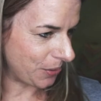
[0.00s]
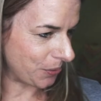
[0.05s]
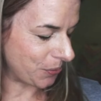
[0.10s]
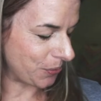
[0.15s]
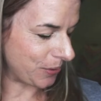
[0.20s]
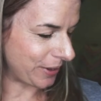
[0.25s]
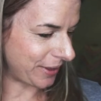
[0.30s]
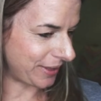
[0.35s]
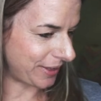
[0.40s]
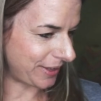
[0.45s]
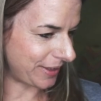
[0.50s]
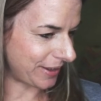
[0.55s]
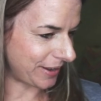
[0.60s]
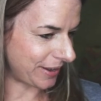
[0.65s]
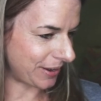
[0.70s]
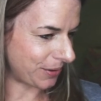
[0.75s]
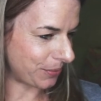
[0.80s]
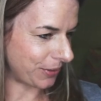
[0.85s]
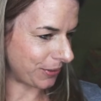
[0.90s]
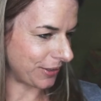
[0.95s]
with,
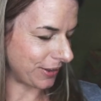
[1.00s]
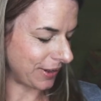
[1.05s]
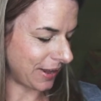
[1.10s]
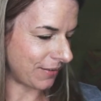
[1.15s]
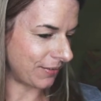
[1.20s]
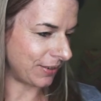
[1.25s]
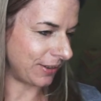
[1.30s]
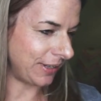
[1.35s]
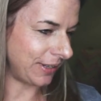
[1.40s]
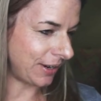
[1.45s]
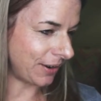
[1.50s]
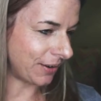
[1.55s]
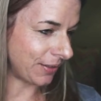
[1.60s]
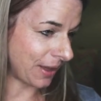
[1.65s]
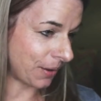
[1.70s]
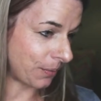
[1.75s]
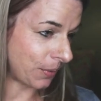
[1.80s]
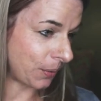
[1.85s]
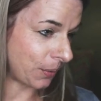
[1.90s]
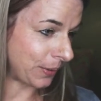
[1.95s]
uh, with the lavalier.
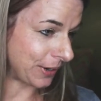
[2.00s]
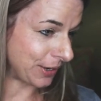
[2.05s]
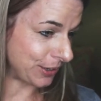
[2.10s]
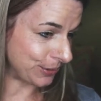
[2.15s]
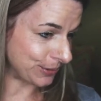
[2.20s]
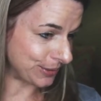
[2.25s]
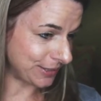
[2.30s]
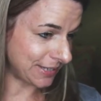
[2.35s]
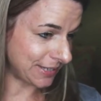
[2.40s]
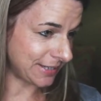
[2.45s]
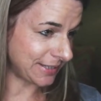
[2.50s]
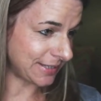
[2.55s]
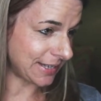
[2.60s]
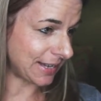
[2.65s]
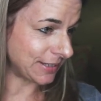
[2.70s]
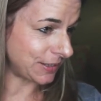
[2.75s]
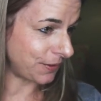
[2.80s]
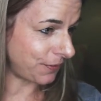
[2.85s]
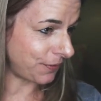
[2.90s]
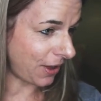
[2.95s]
That way we can use this
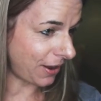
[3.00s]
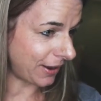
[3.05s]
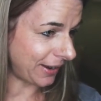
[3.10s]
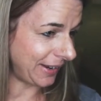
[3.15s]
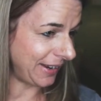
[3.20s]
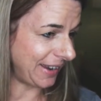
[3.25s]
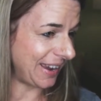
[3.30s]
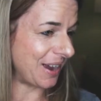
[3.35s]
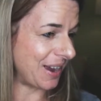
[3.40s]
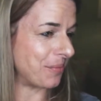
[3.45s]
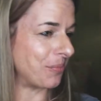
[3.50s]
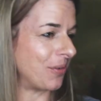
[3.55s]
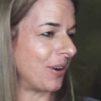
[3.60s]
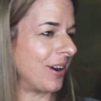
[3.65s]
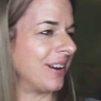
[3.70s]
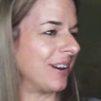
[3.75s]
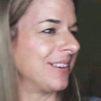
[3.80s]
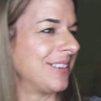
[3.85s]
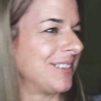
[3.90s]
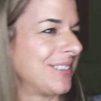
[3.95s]
as a vlogging
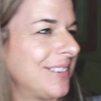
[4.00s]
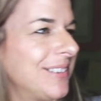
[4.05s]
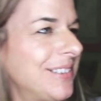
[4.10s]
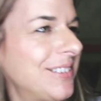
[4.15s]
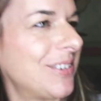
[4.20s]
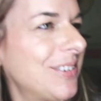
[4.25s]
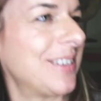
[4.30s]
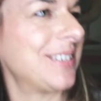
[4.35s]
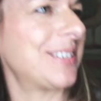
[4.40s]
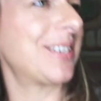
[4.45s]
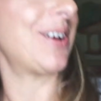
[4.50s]
camera. So let's